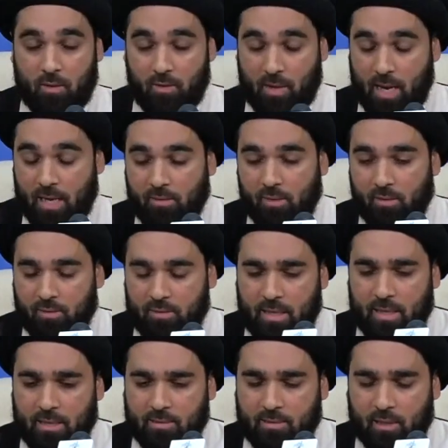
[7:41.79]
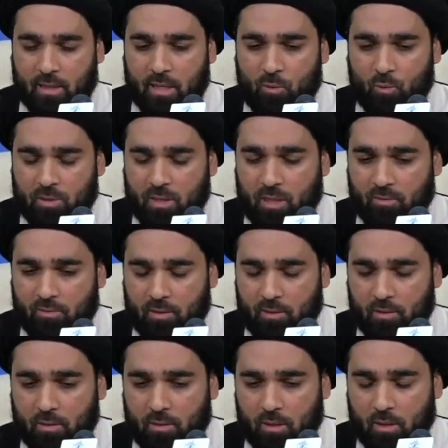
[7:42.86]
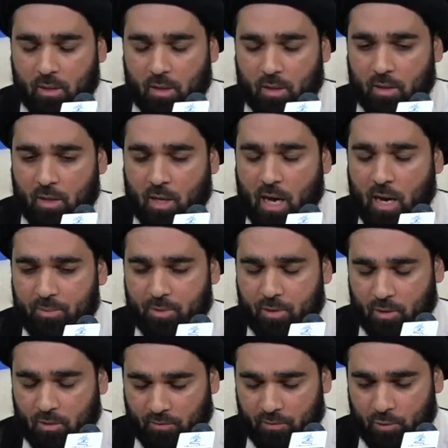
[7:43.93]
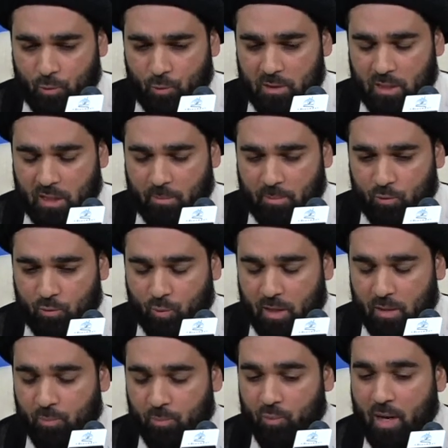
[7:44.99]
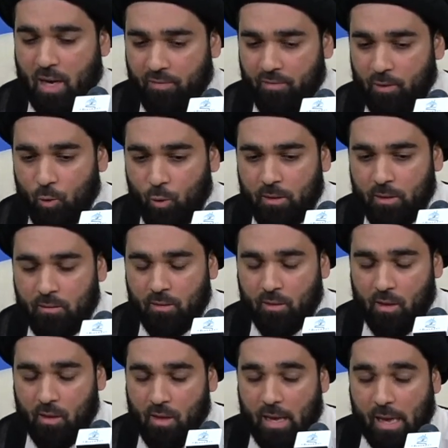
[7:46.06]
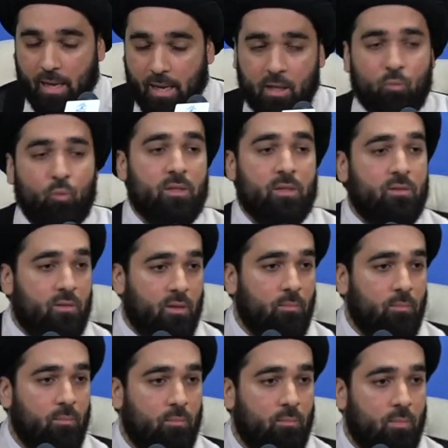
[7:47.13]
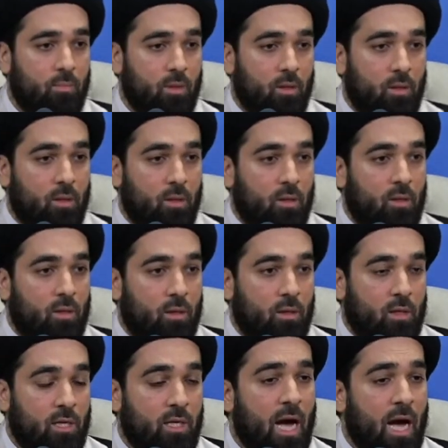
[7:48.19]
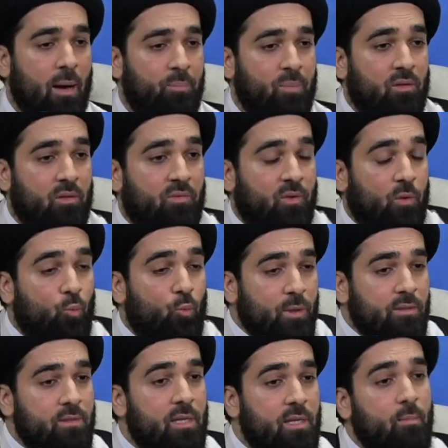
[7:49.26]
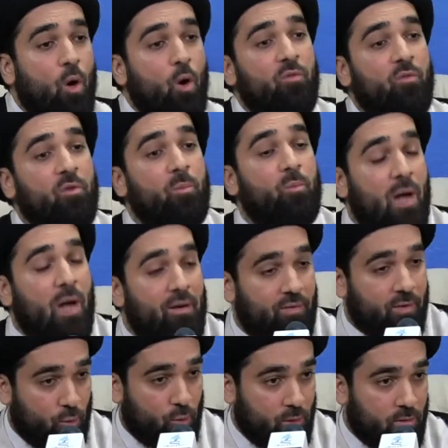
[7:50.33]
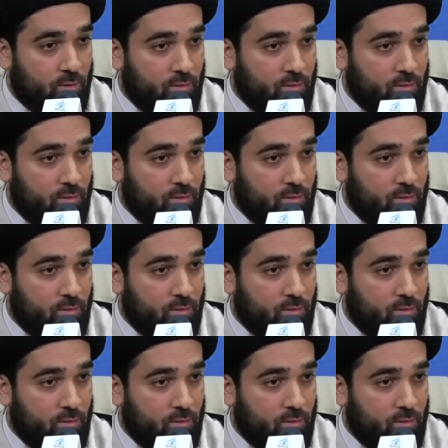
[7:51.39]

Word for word: the hadith says that he was given the option of choosing between prophethood and wisdom he opted for wisdom over prophethood